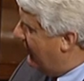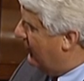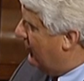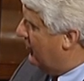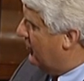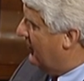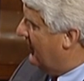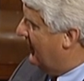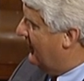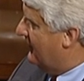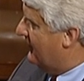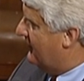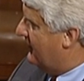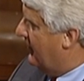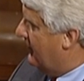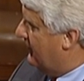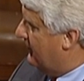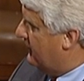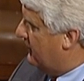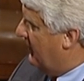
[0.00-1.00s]
of good
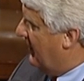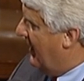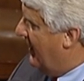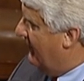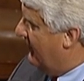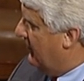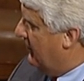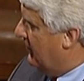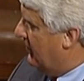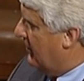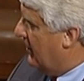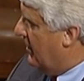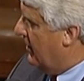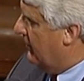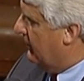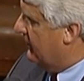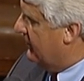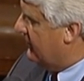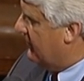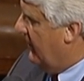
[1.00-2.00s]
legislators we have here in
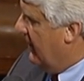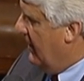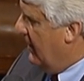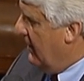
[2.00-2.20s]
Congress.